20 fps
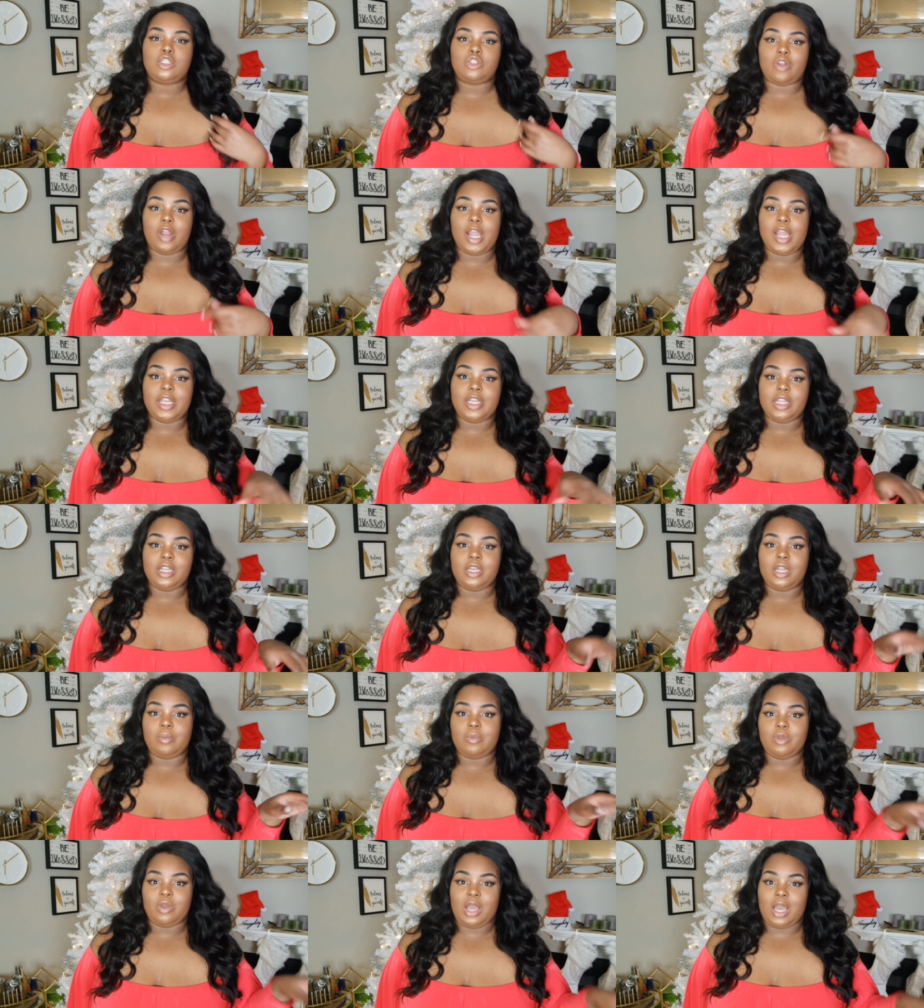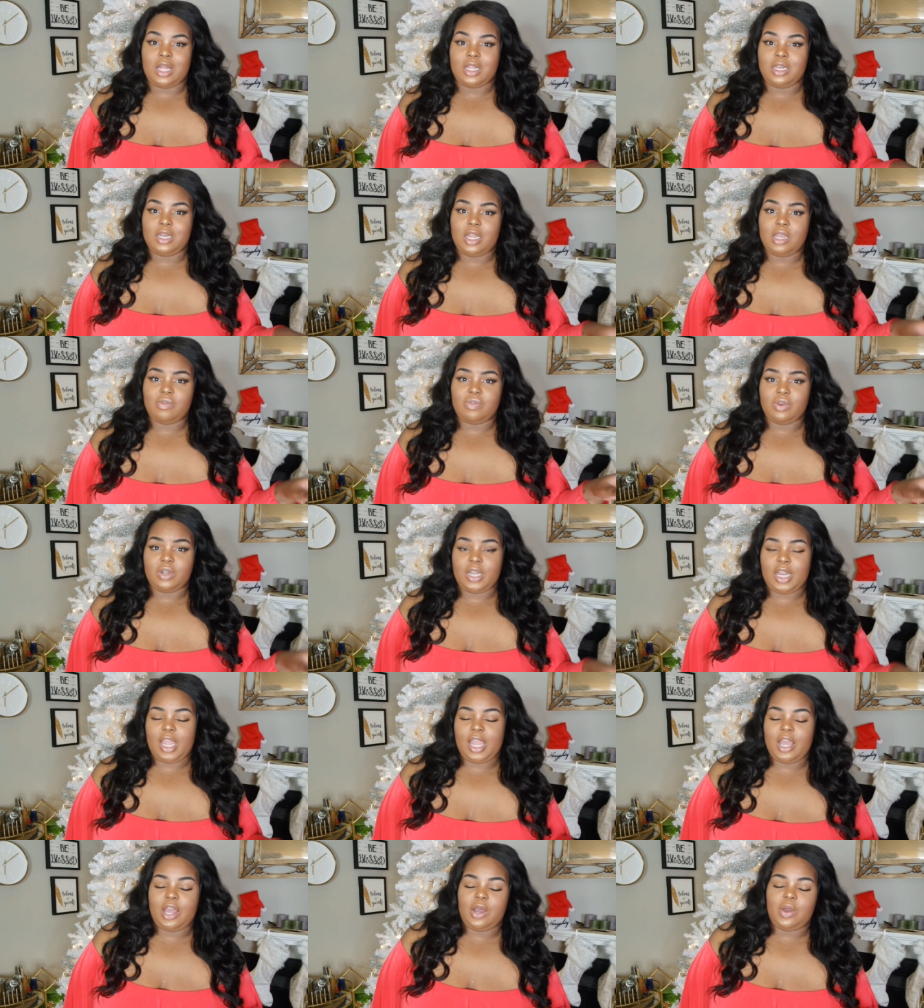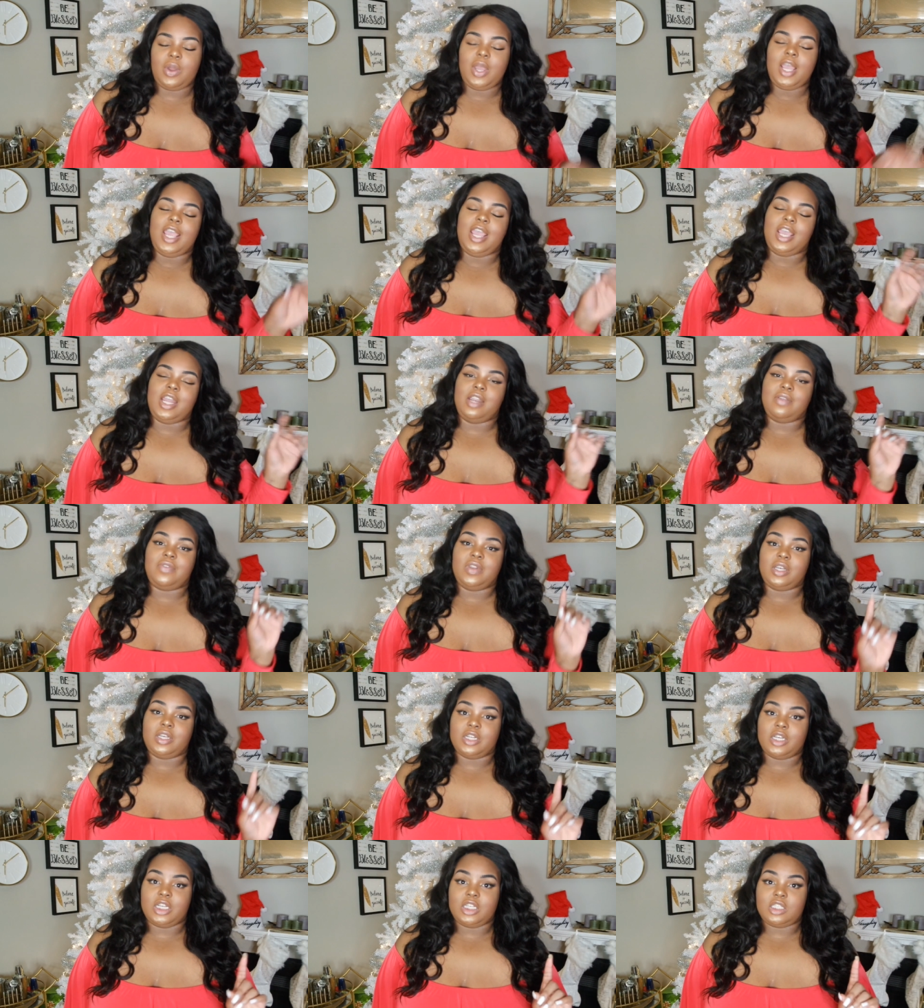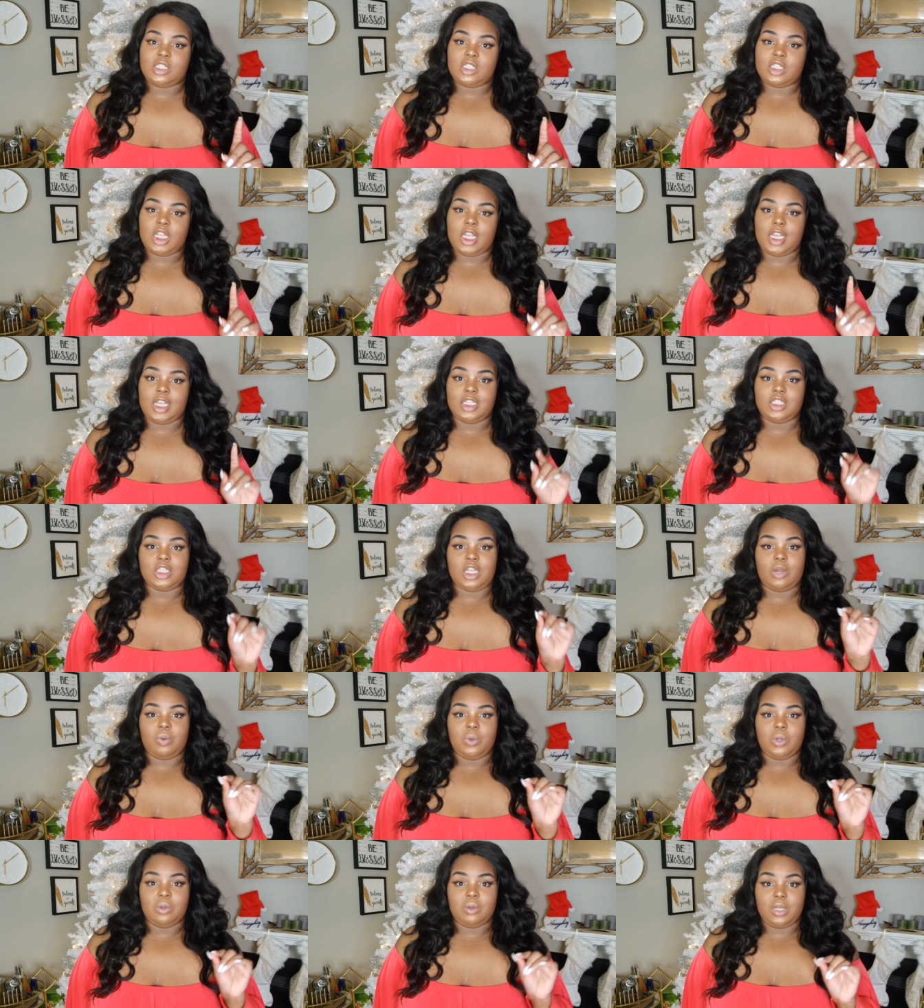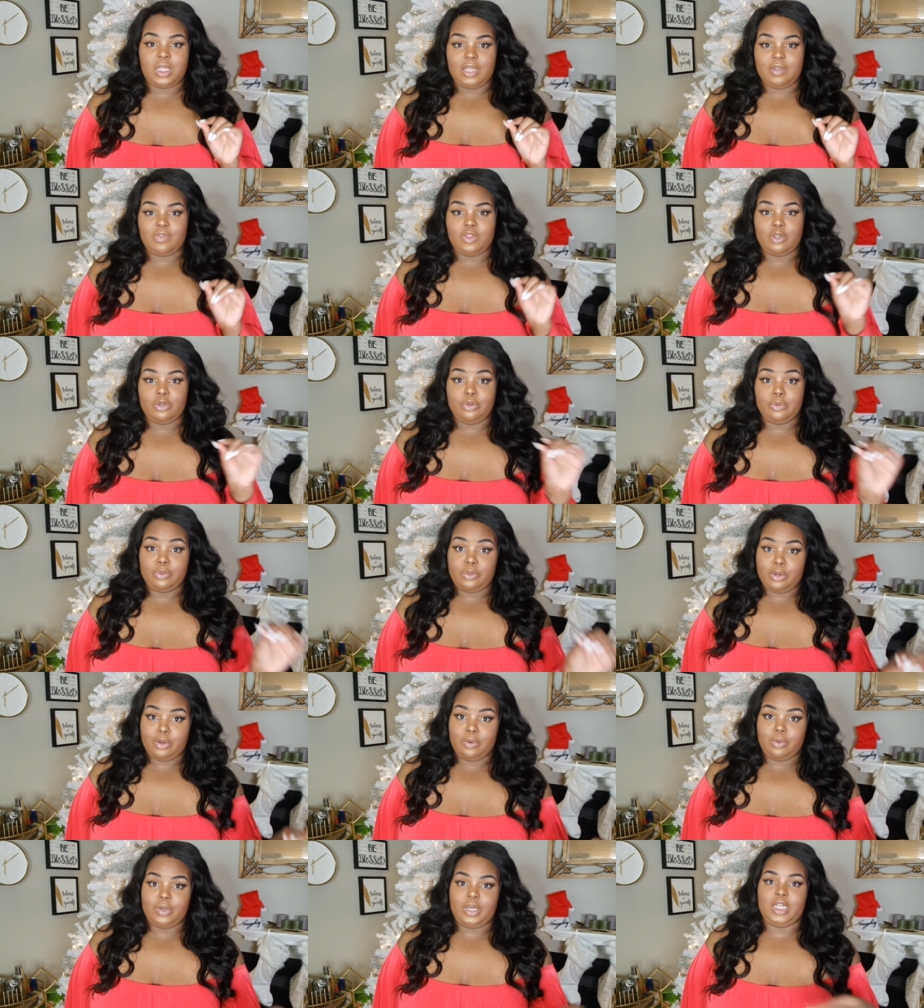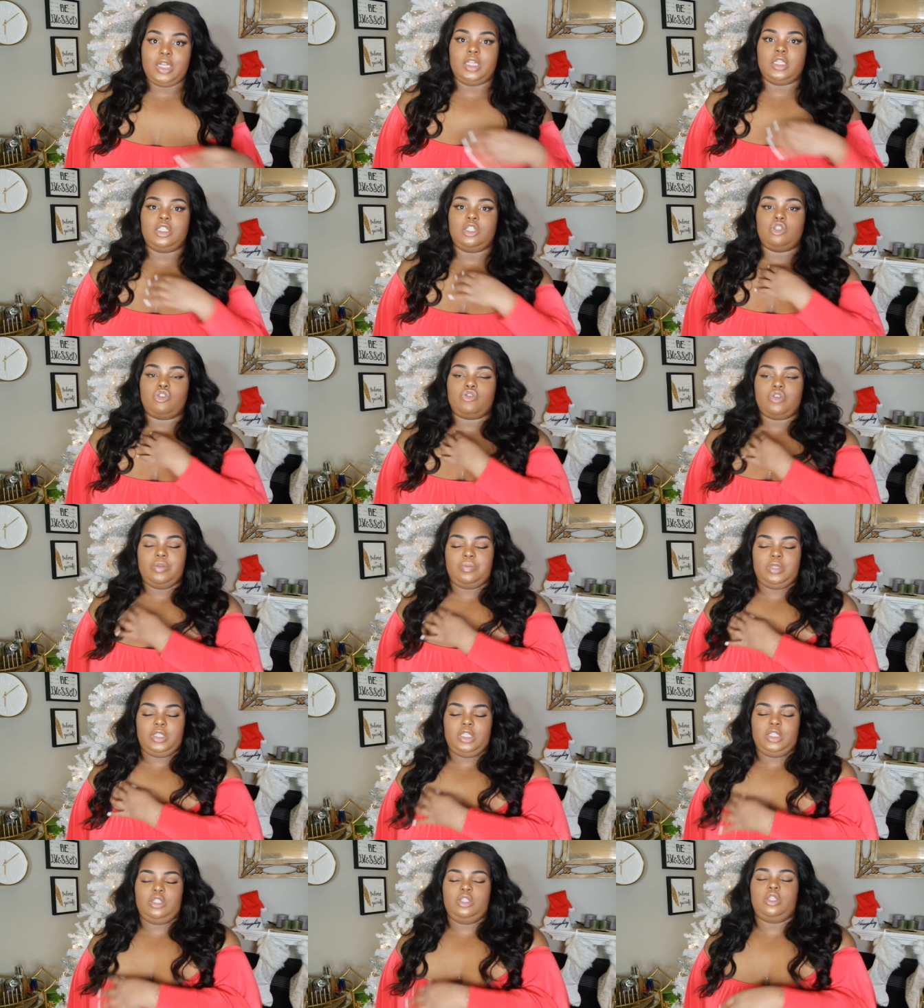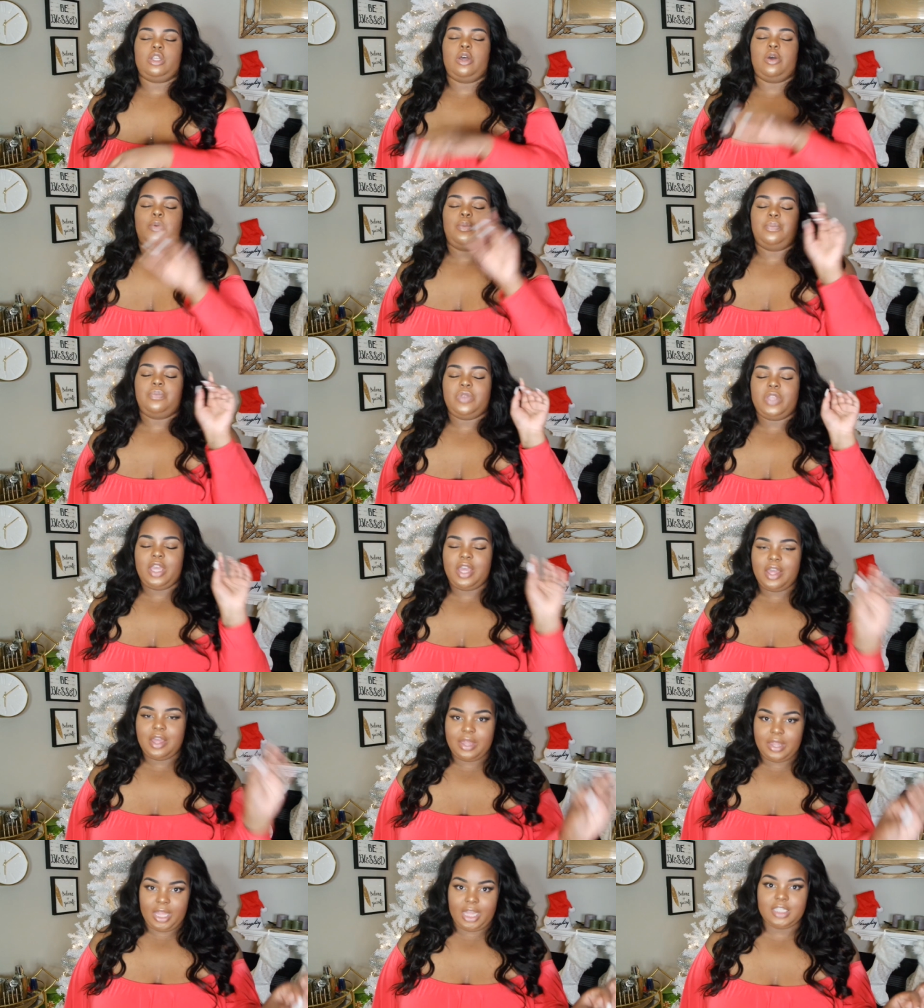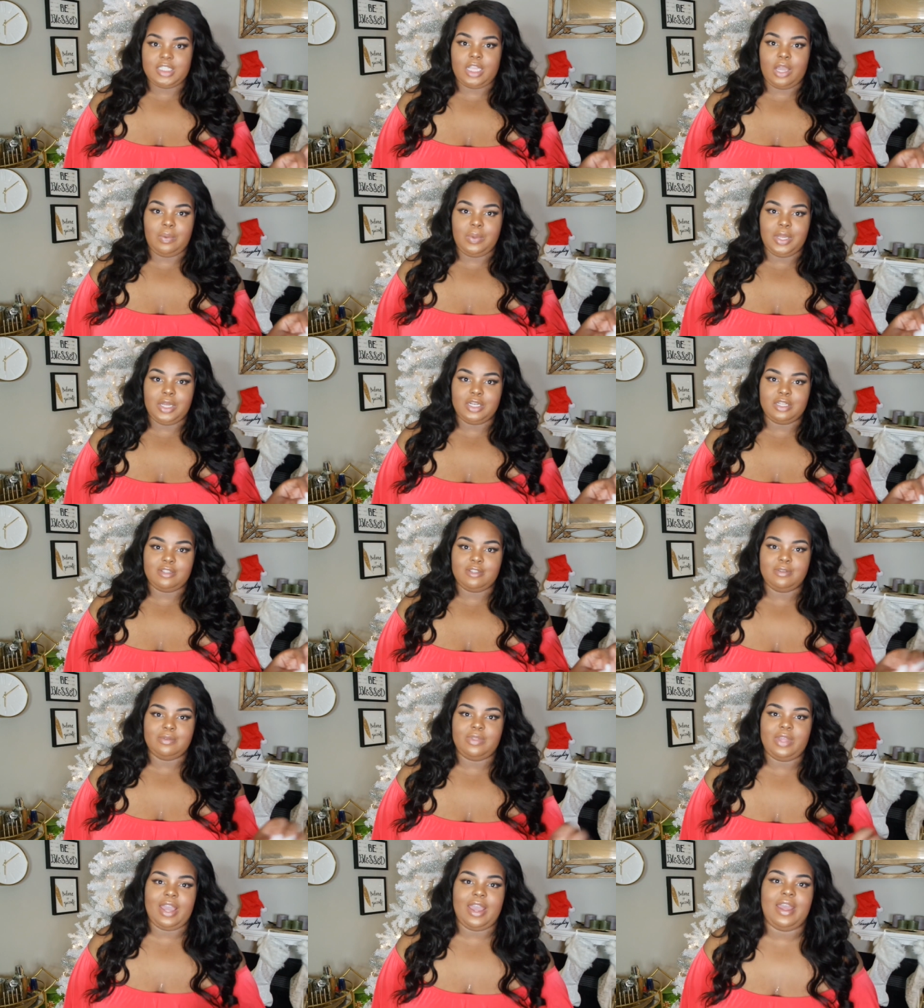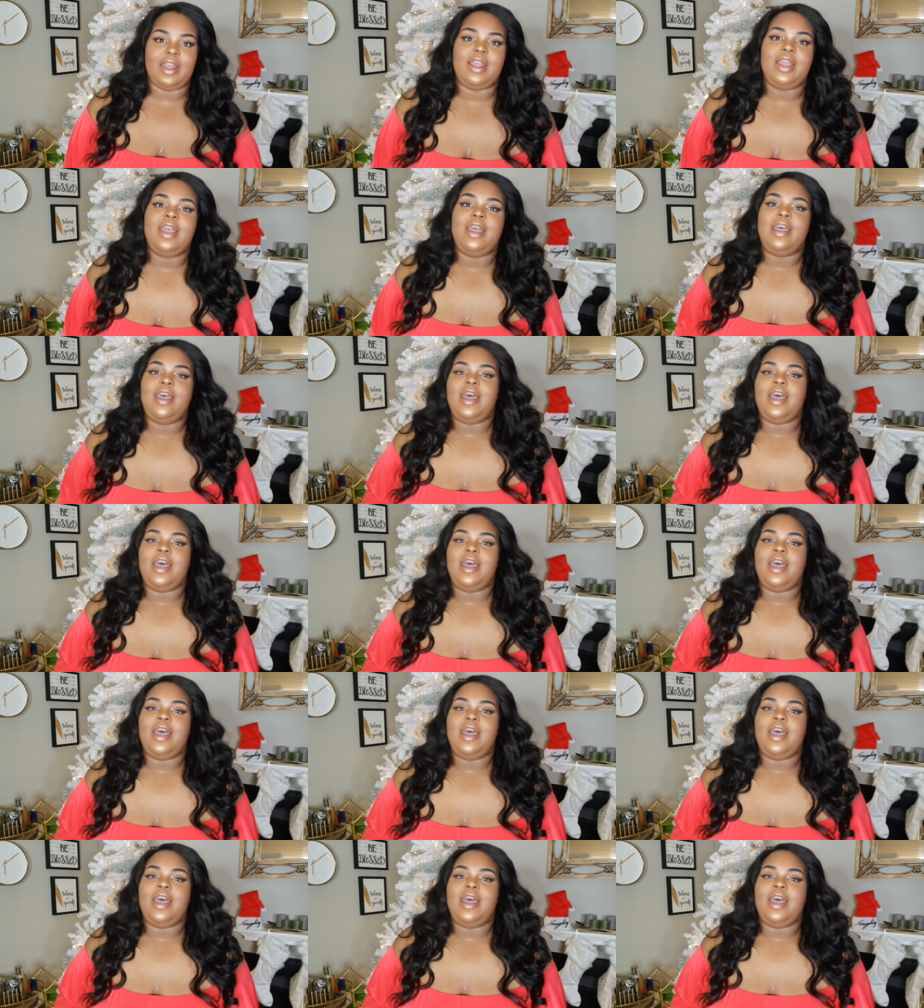Try DWHoliday for now, and if it does change, I will leave the new code in the description. So that's how we're gonna do that.